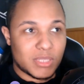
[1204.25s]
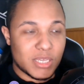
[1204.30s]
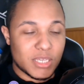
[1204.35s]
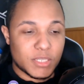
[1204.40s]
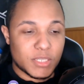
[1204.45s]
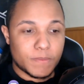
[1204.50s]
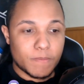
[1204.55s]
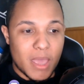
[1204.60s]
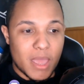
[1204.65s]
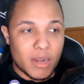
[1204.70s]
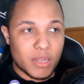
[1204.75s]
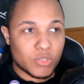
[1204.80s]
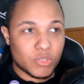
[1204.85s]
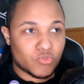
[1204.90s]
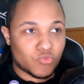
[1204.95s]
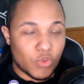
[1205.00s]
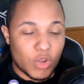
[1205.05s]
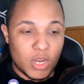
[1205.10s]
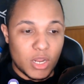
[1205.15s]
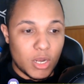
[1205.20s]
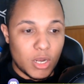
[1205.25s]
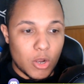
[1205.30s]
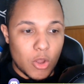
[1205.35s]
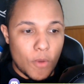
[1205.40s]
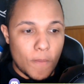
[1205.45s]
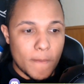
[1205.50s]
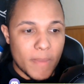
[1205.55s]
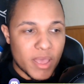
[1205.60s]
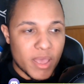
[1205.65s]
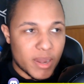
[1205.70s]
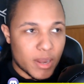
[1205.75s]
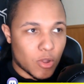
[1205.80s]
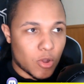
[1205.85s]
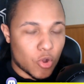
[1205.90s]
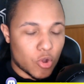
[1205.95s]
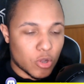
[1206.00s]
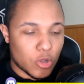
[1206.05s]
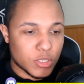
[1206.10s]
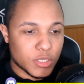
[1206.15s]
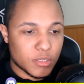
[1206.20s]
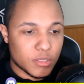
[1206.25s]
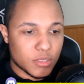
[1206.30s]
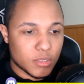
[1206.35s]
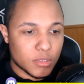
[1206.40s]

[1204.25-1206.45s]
this man is really low mana cost,